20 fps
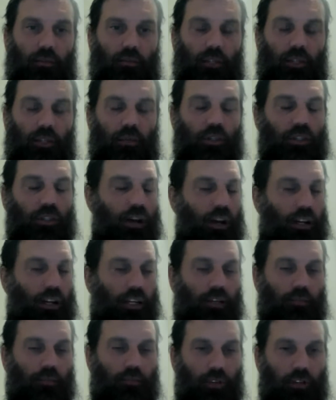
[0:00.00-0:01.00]
you were
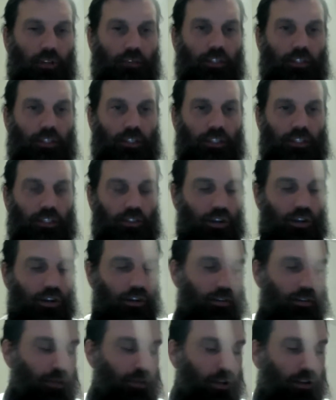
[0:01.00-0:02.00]
talking previously,
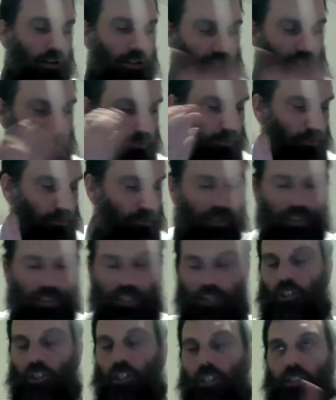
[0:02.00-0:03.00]
Charles, about all the different
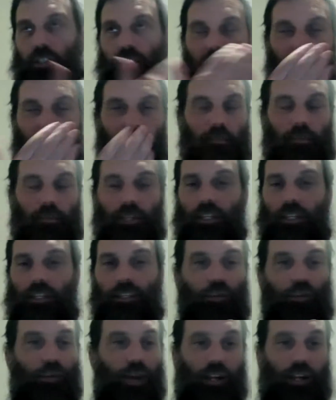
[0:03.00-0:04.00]
positions, sustainability
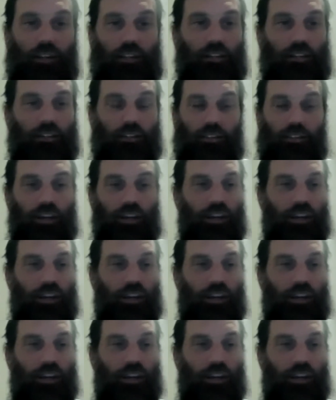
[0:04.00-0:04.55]
directors.